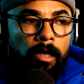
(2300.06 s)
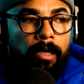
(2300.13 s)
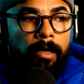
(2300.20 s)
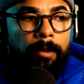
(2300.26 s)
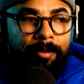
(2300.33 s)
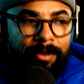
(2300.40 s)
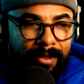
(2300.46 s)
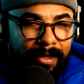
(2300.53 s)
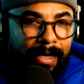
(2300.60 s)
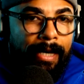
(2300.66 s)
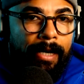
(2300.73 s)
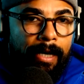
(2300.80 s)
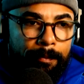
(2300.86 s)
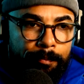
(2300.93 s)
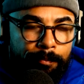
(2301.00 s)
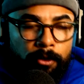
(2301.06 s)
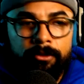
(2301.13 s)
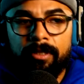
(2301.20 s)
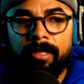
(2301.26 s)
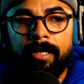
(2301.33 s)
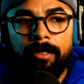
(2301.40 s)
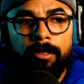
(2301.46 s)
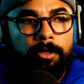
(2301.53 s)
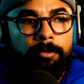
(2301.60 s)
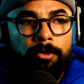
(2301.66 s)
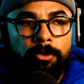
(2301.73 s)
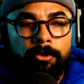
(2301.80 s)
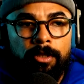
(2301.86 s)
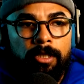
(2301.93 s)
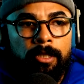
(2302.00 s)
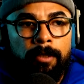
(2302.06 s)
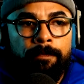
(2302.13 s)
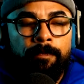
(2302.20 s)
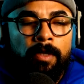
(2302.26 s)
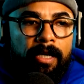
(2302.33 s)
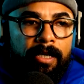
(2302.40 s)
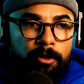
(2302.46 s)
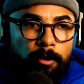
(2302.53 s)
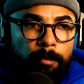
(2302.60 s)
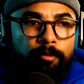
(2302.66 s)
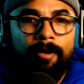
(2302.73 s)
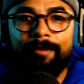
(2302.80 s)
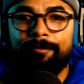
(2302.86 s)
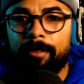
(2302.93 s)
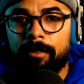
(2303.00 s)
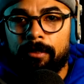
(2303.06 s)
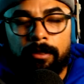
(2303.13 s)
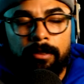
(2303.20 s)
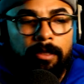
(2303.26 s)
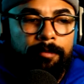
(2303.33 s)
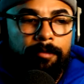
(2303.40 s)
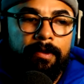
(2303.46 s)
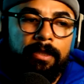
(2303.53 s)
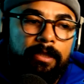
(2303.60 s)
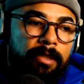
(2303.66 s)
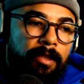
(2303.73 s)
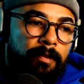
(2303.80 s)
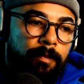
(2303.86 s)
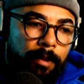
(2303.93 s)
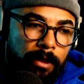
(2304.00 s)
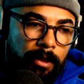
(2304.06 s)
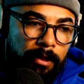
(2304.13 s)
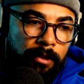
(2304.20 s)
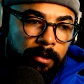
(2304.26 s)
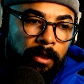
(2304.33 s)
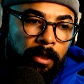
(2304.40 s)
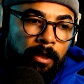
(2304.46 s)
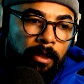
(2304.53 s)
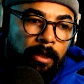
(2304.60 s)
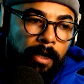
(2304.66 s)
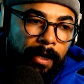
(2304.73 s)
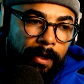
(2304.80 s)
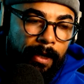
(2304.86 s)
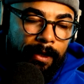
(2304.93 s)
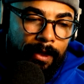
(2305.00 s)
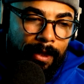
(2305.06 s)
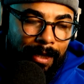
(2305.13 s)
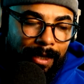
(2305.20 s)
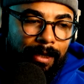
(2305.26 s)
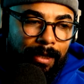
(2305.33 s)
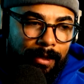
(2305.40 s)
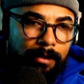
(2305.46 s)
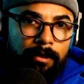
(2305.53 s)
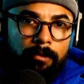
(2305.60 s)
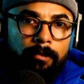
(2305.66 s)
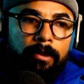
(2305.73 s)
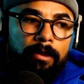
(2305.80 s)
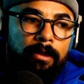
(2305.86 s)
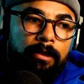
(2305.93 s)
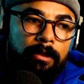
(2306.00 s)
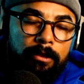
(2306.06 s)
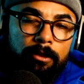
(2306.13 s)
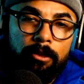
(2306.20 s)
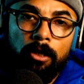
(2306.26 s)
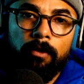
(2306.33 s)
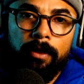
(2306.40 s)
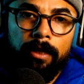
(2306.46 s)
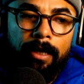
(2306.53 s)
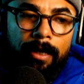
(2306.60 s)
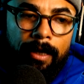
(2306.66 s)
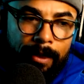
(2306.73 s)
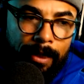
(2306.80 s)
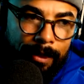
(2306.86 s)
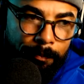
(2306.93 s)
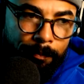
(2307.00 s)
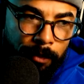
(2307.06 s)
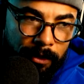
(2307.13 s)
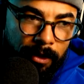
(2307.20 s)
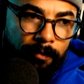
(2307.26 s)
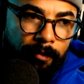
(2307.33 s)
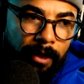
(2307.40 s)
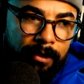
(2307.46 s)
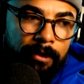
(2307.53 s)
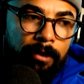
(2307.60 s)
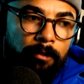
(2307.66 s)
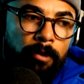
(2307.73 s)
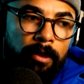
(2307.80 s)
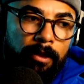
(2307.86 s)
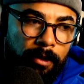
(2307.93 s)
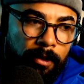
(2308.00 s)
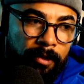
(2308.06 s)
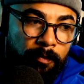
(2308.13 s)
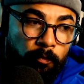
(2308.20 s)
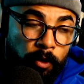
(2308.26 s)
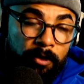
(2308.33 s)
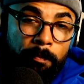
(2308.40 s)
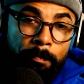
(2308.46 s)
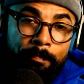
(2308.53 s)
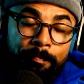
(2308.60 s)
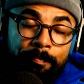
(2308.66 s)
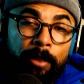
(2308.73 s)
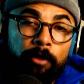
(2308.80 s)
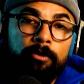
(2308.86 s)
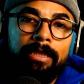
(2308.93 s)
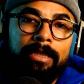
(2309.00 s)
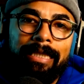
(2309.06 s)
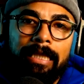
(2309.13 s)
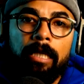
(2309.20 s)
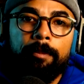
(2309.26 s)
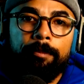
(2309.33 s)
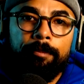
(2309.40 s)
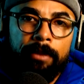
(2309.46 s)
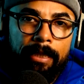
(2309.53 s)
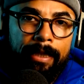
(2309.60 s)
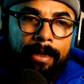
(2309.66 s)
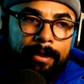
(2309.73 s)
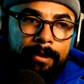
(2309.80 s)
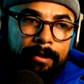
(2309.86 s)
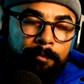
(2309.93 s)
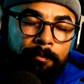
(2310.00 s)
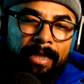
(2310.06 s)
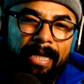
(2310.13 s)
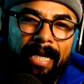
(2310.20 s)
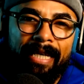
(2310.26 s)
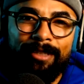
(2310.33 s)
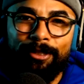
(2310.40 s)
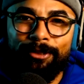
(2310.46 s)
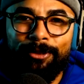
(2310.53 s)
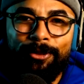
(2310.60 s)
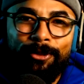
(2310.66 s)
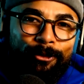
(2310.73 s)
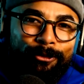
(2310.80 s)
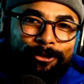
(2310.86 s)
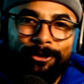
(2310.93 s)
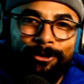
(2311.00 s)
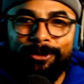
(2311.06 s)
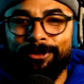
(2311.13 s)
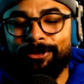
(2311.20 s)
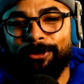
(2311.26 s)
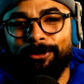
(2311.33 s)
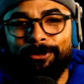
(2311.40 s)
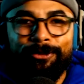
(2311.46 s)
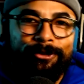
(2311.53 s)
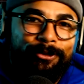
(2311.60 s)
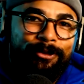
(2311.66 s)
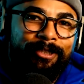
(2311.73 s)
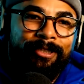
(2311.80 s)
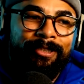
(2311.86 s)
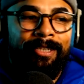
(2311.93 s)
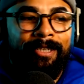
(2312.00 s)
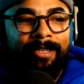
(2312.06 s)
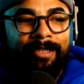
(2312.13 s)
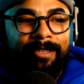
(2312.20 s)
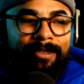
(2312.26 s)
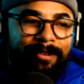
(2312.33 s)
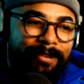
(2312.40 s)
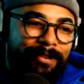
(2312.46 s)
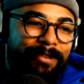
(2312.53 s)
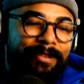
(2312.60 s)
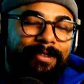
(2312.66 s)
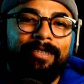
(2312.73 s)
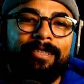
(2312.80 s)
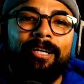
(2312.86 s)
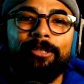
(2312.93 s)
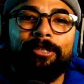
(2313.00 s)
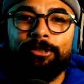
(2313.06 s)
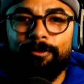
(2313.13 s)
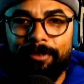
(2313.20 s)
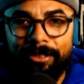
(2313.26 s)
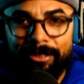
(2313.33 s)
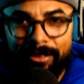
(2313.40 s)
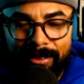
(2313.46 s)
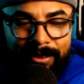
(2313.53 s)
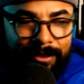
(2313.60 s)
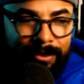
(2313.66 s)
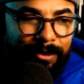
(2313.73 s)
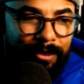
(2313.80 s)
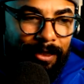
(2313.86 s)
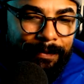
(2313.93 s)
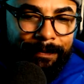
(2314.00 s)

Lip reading: But that I posted that in the community as a preface to some of this stuff, because I think I see where this is going. I believe I see what's building up behind this culture and social and controversy. Okay.